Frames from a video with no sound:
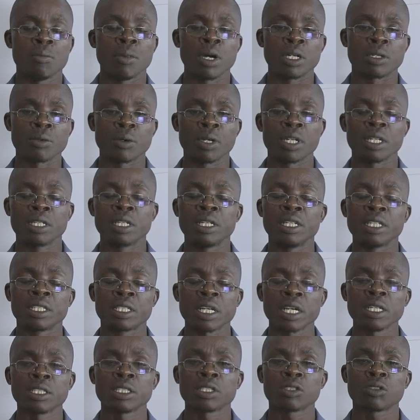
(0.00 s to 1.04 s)
But when it
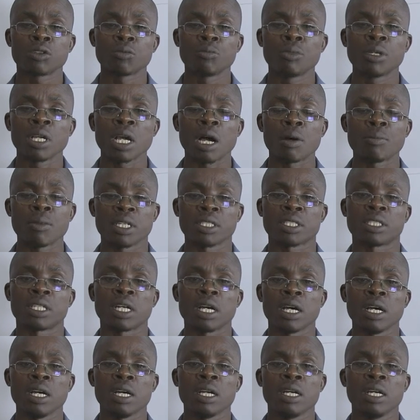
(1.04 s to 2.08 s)
decides to be a
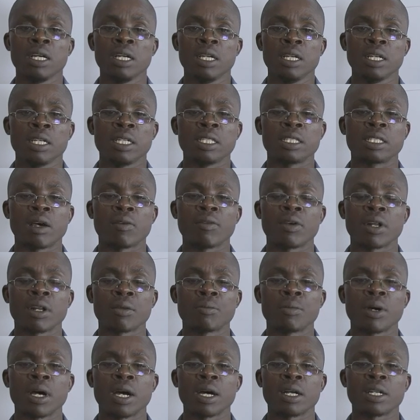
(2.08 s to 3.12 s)
master, is a very
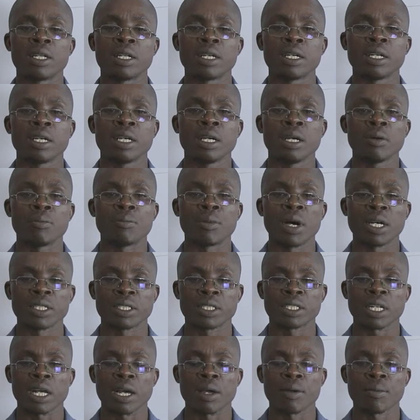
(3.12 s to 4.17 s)
bad
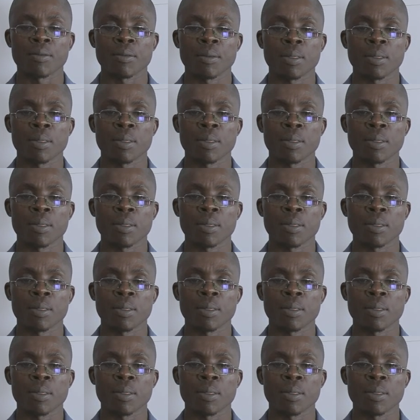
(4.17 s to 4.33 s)
master.